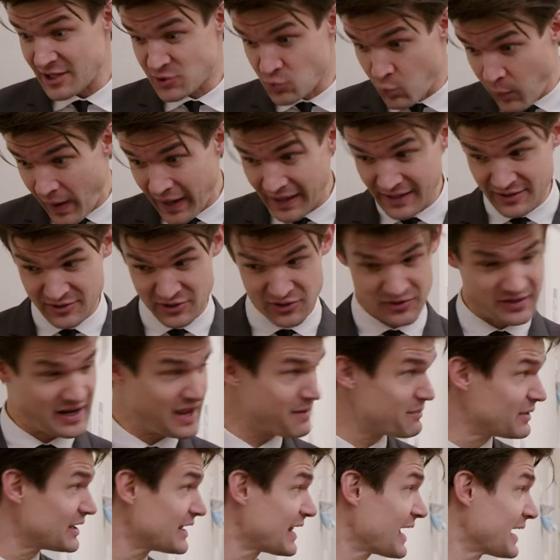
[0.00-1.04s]
as well as your
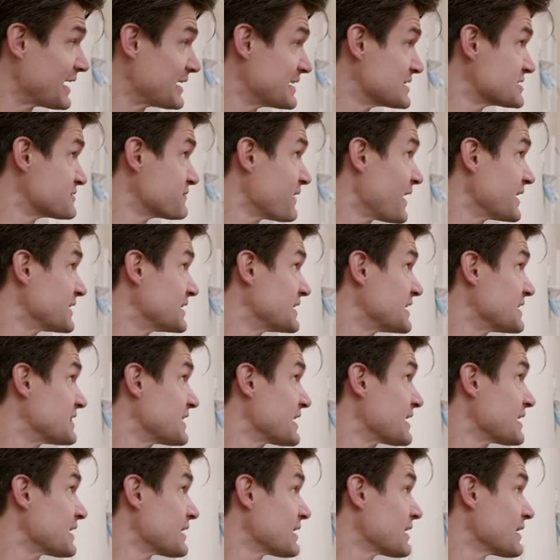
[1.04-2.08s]
name and likeness. Find
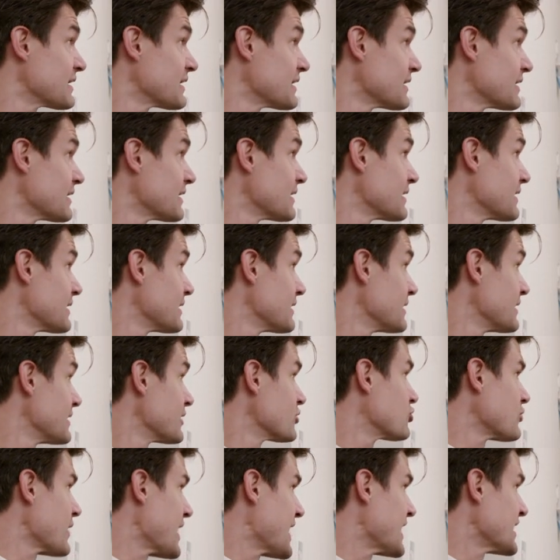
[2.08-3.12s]
anything? Cereal.
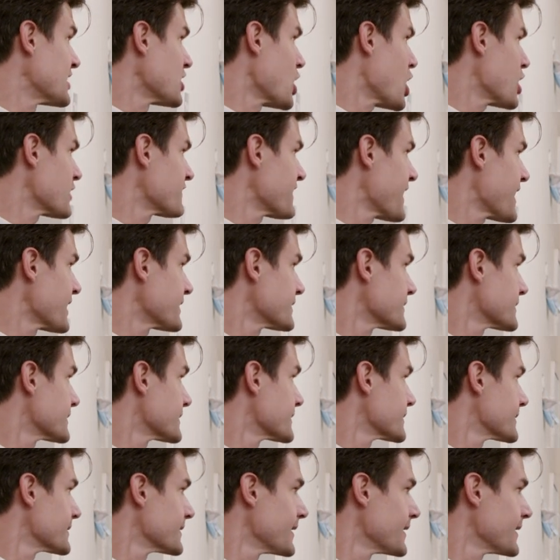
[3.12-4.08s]
Great, log that. Yeah,